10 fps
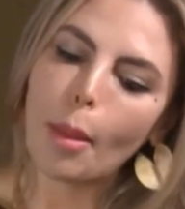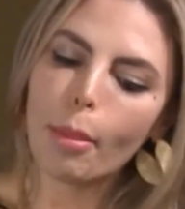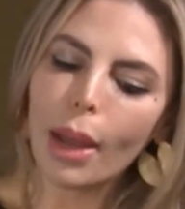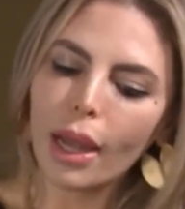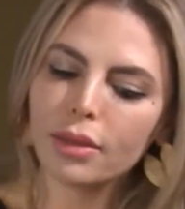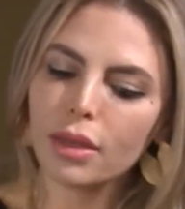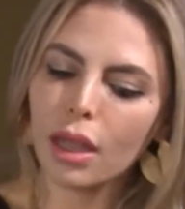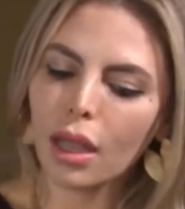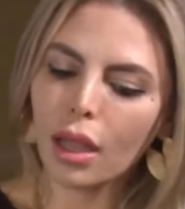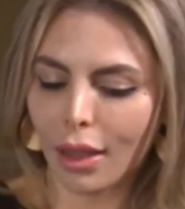but
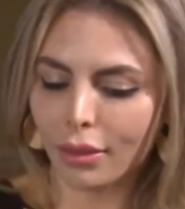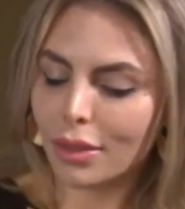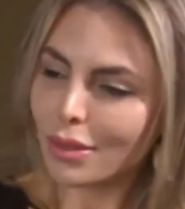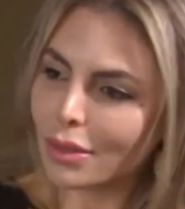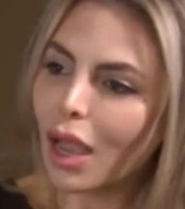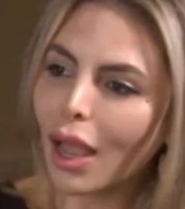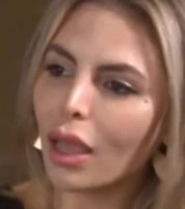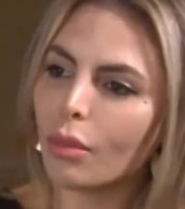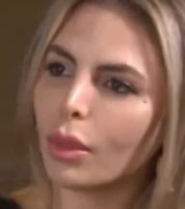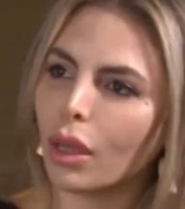at this
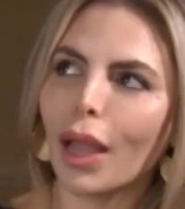time,